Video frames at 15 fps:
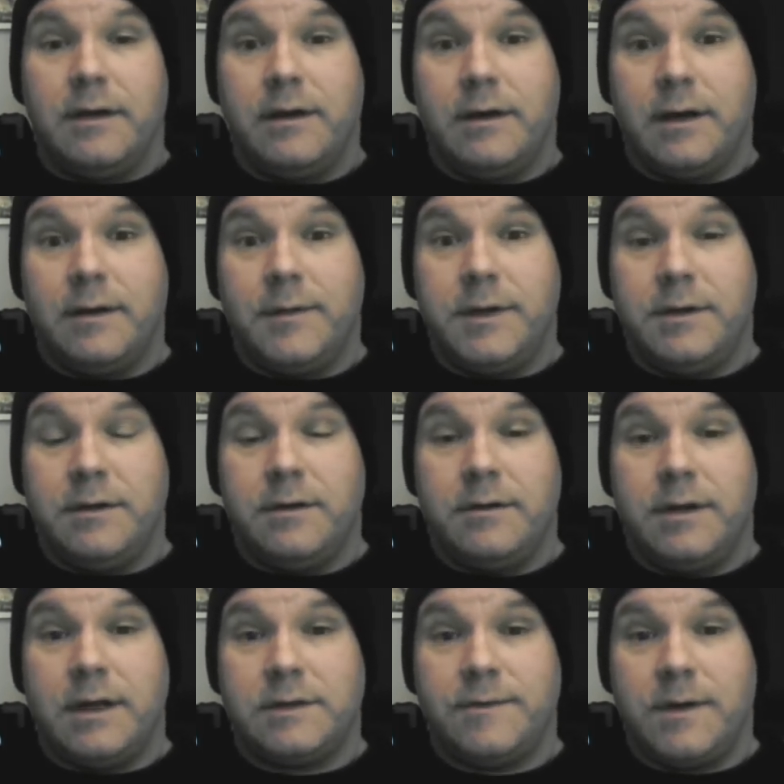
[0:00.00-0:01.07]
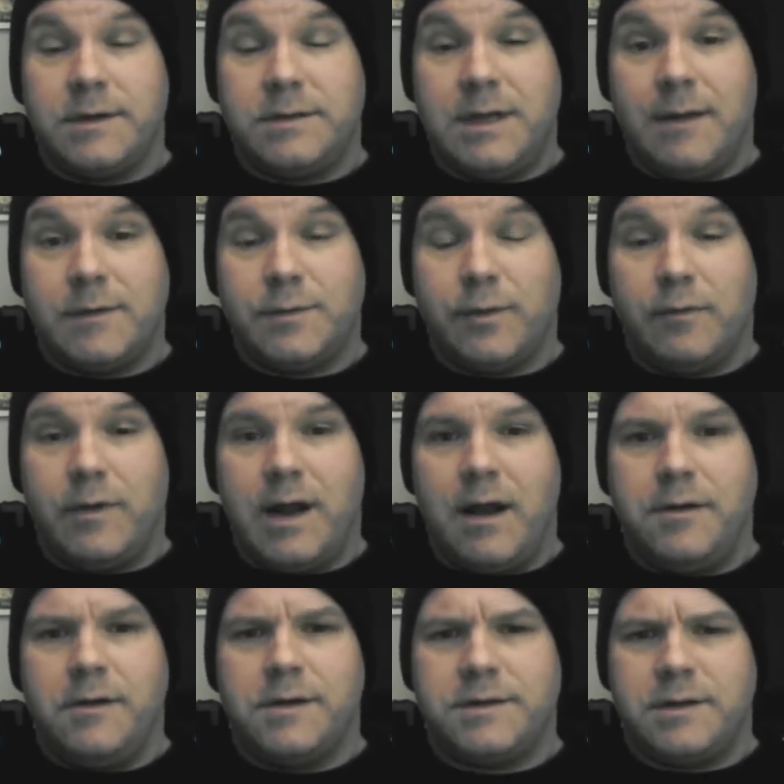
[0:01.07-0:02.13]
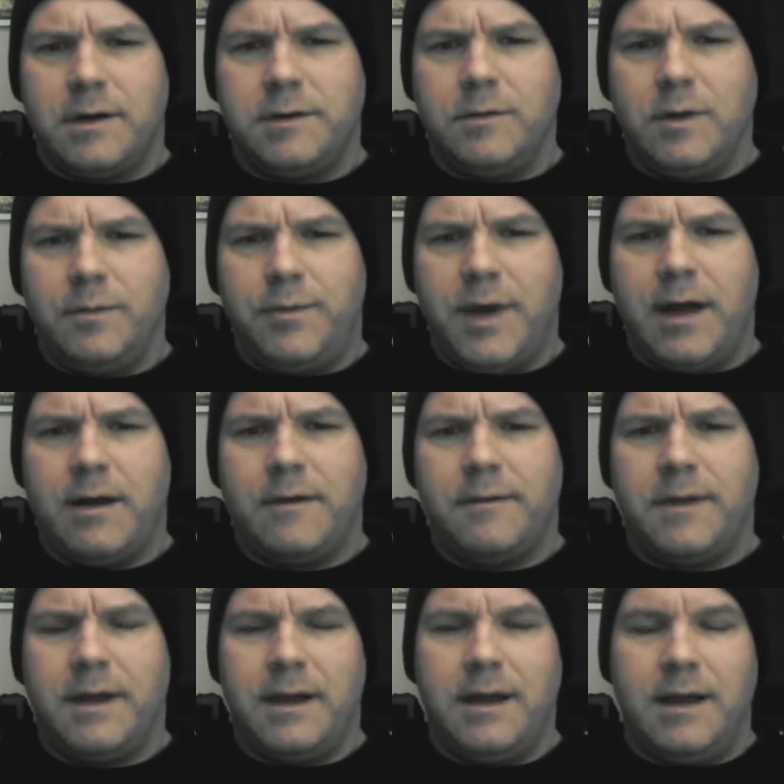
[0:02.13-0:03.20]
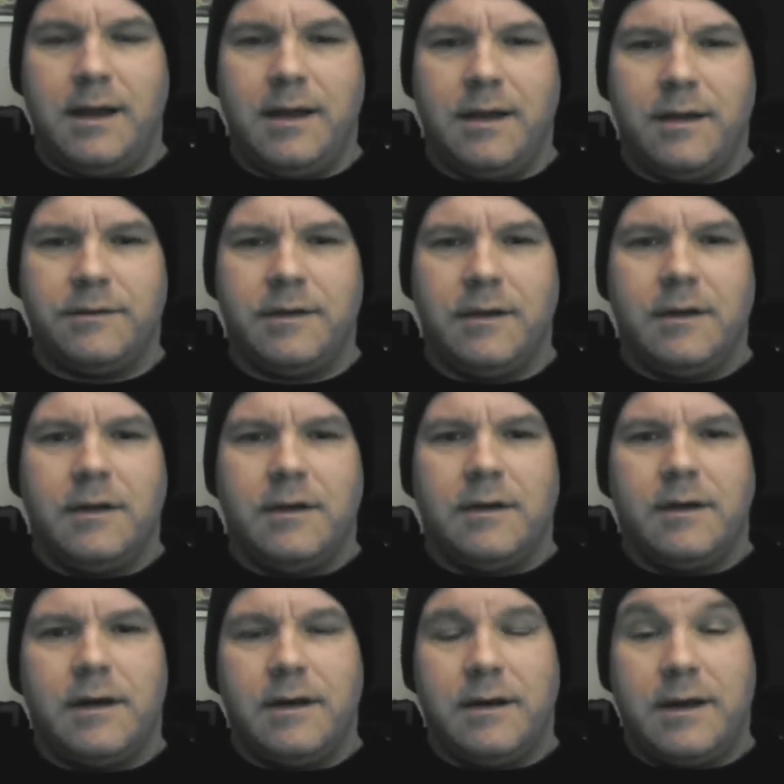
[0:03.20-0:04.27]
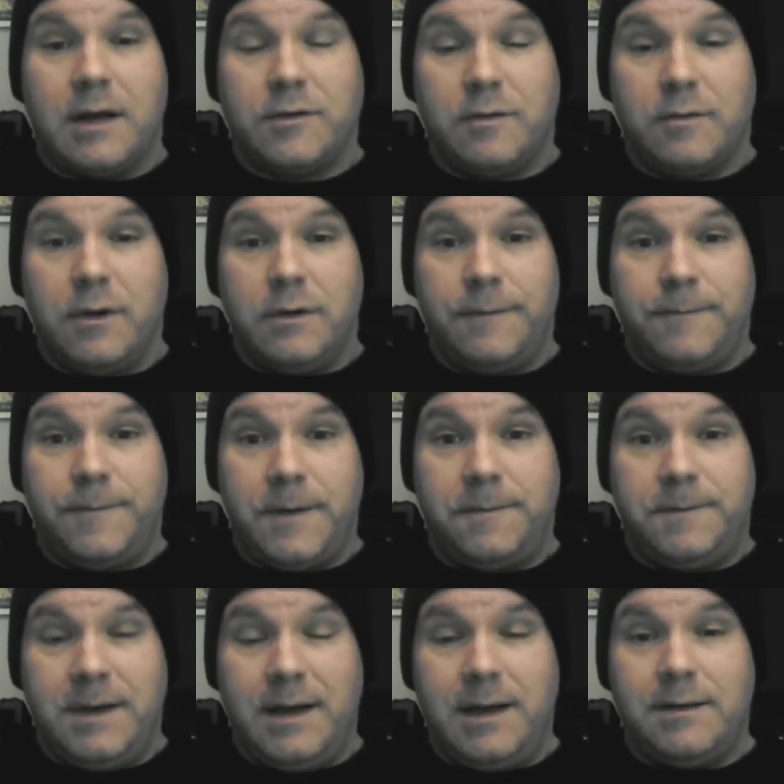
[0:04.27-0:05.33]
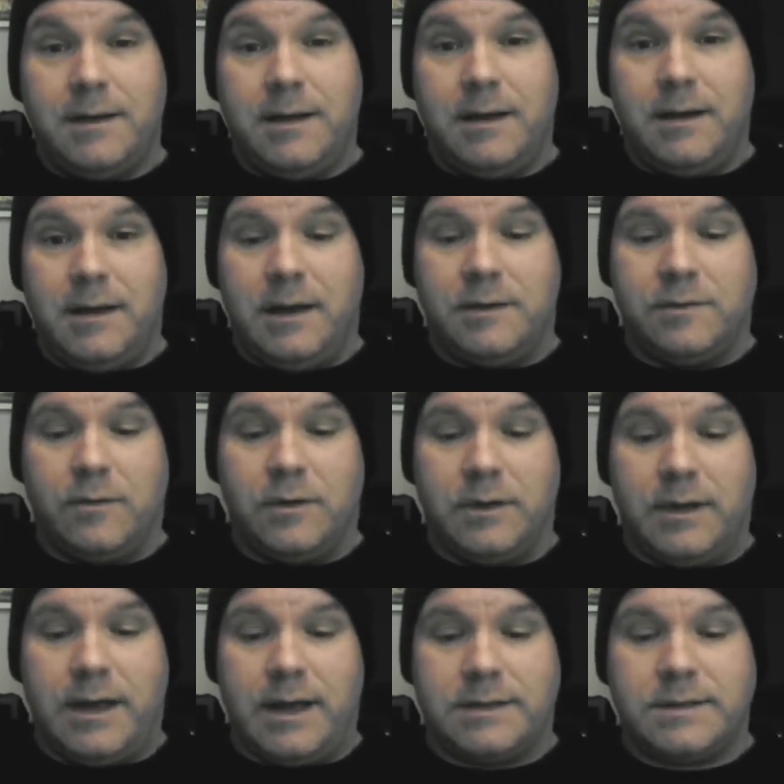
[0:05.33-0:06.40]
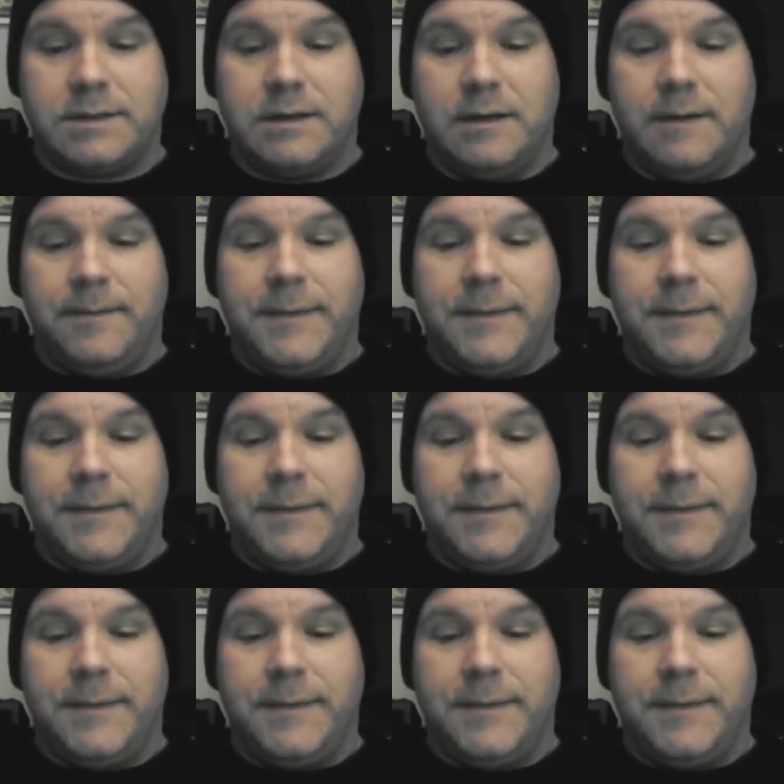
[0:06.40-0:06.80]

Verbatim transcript: um, you're as far as damage per round, you're start doing better than he is on a natural roll of 15 that he needs or less.